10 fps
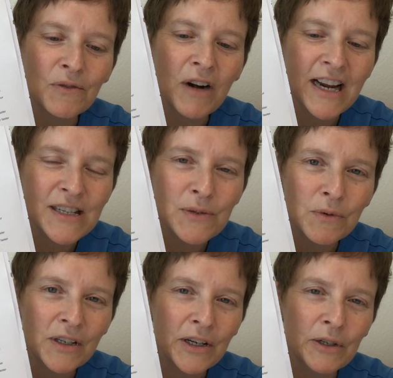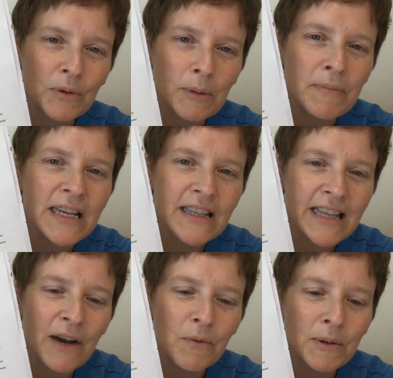rest. We're going to repeat
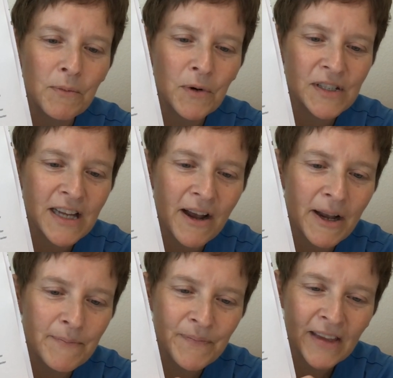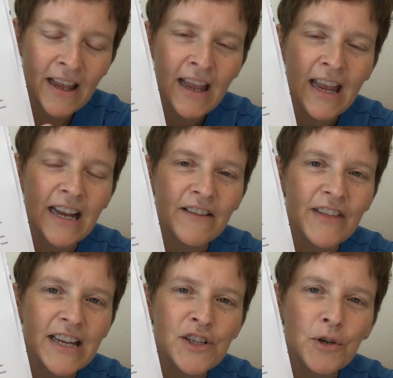that one more time. And if
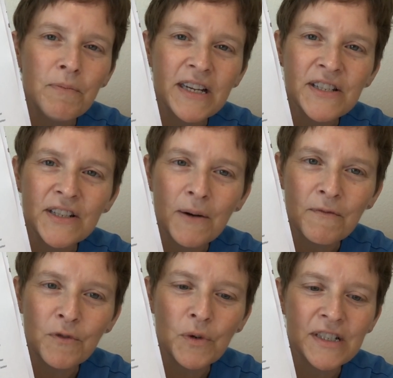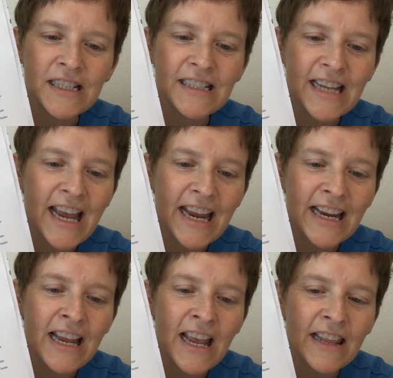that's your bus stop for
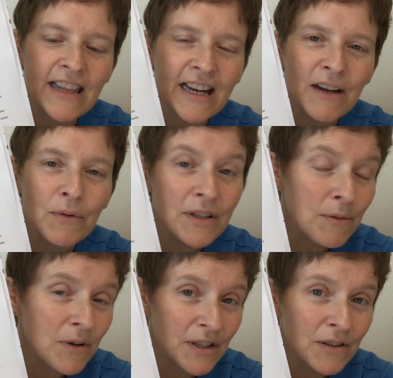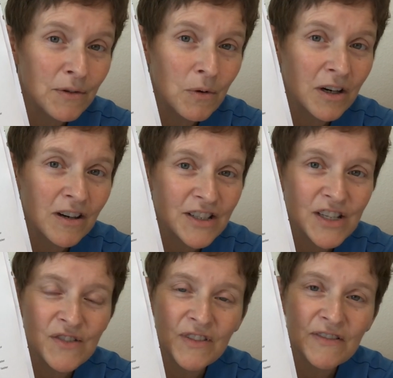today, then I really want you to work on
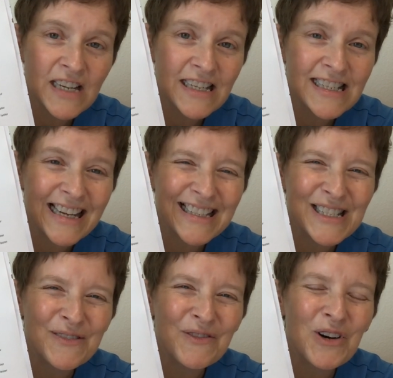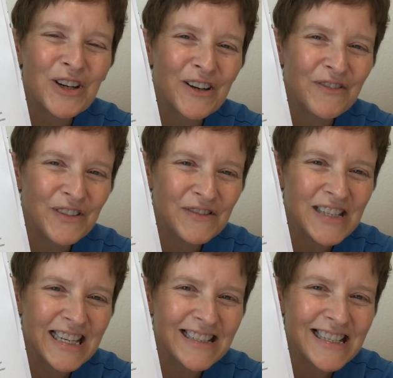just 15 seconds of work,
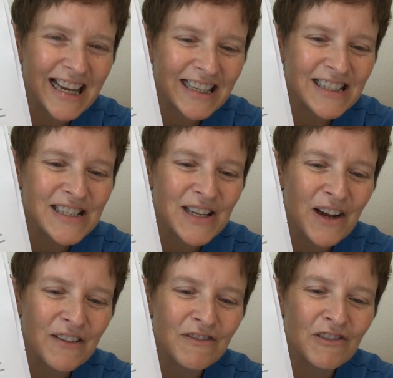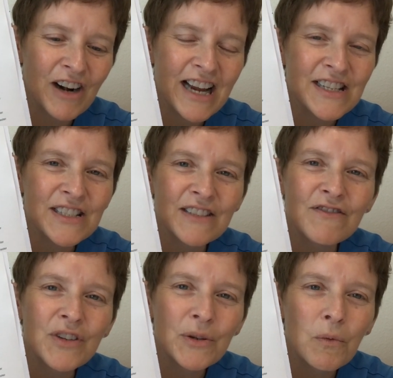15 seconds of rest. And
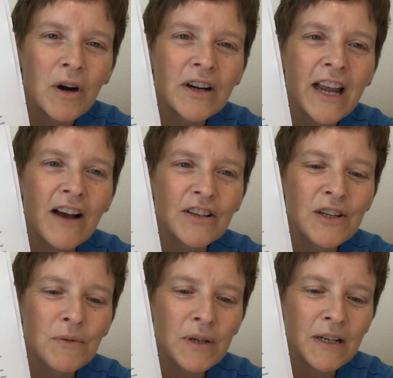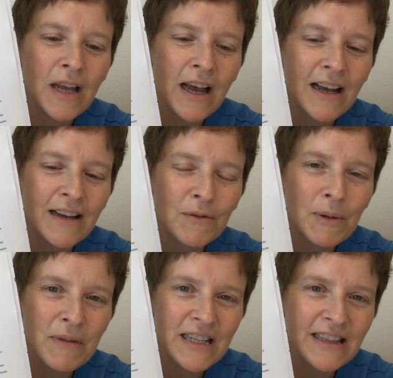for the workout, you would
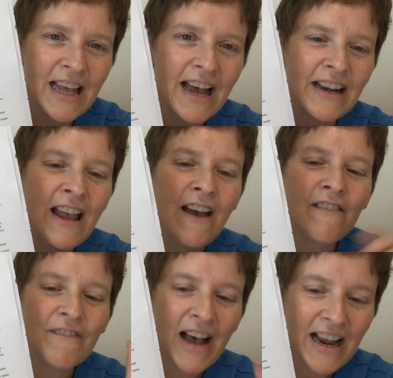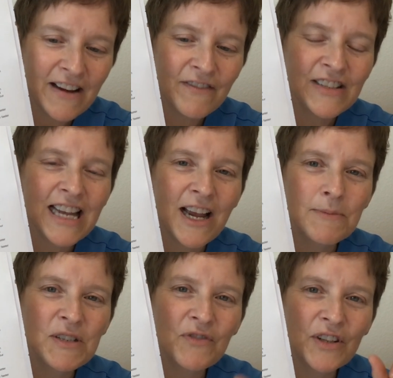repeat that 5
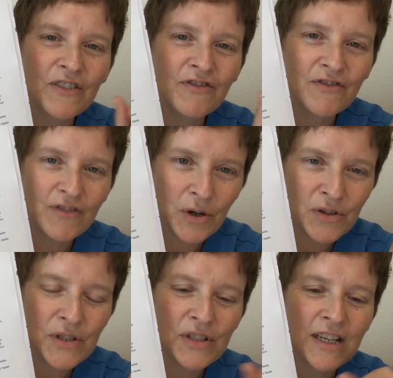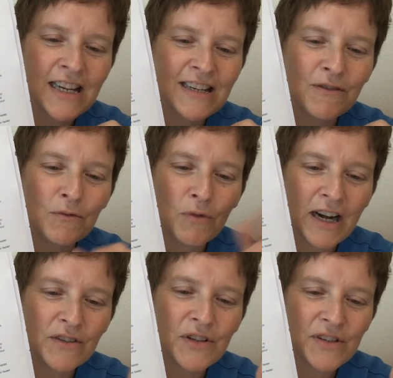times for the first
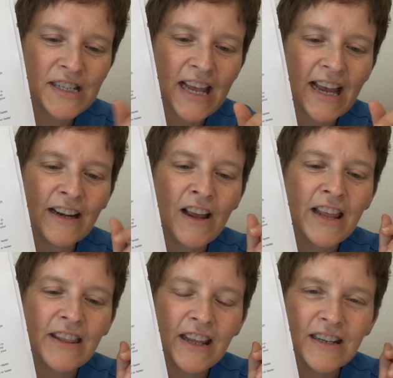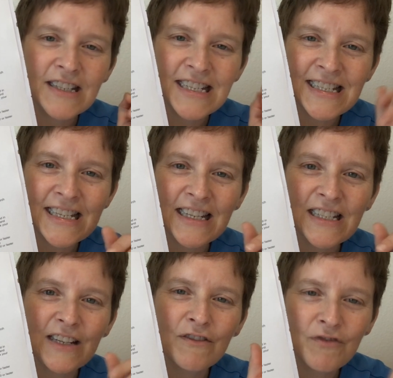round or set, then
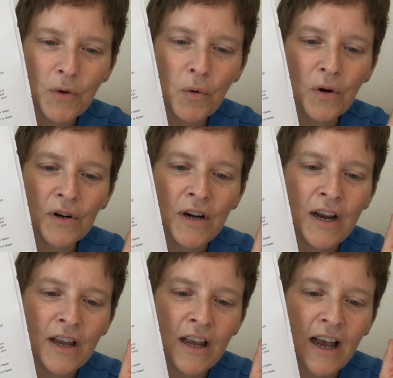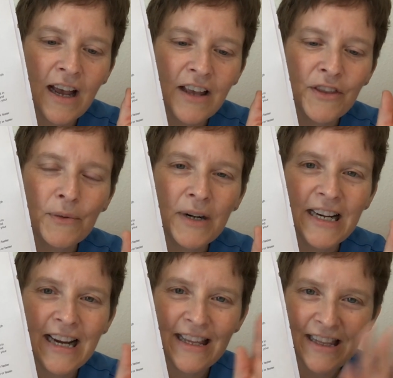descending for
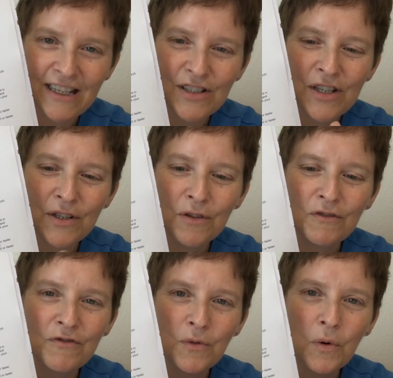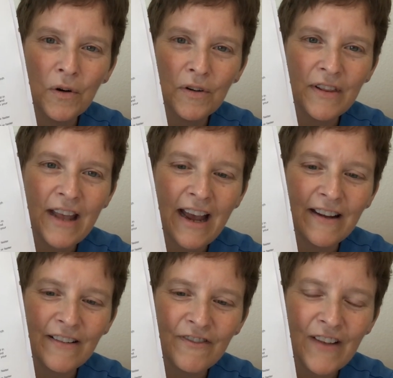3, and then 2 for
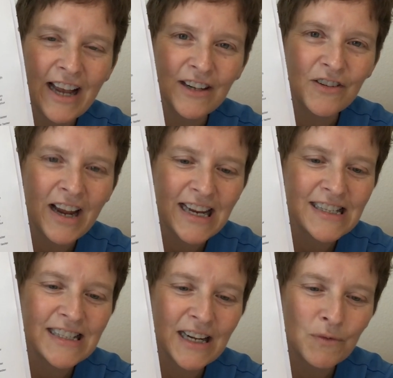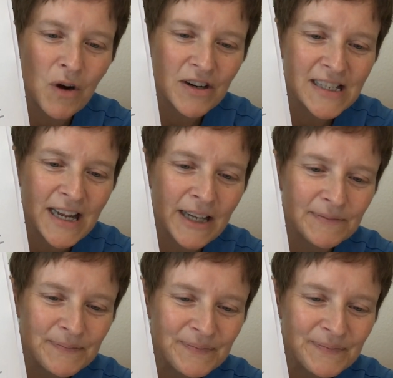that final handstand walk set.